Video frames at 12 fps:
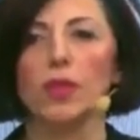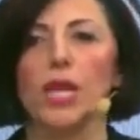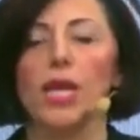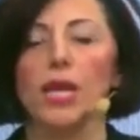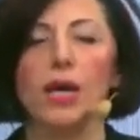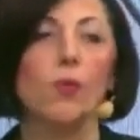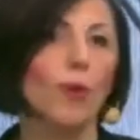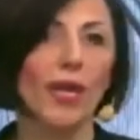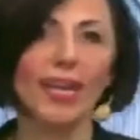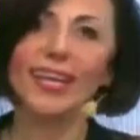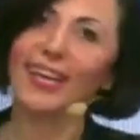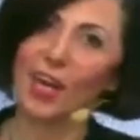I'm waiting
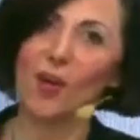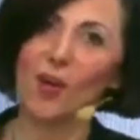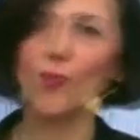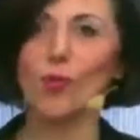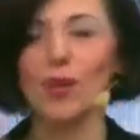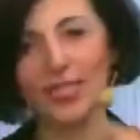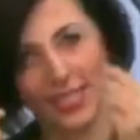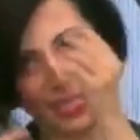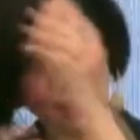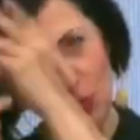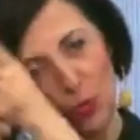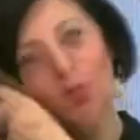again for my team
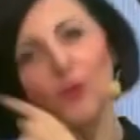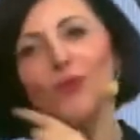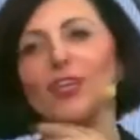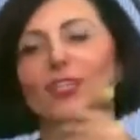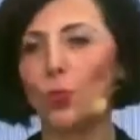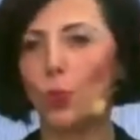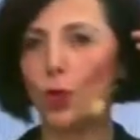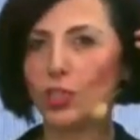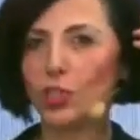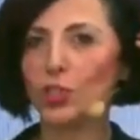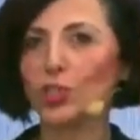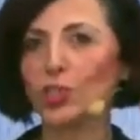to reflect the
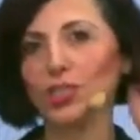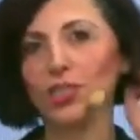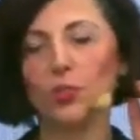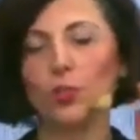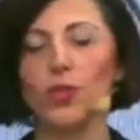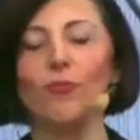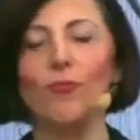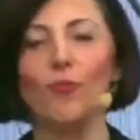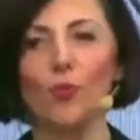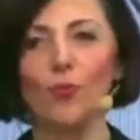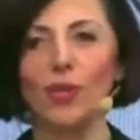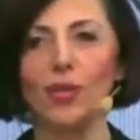questions on screen for me.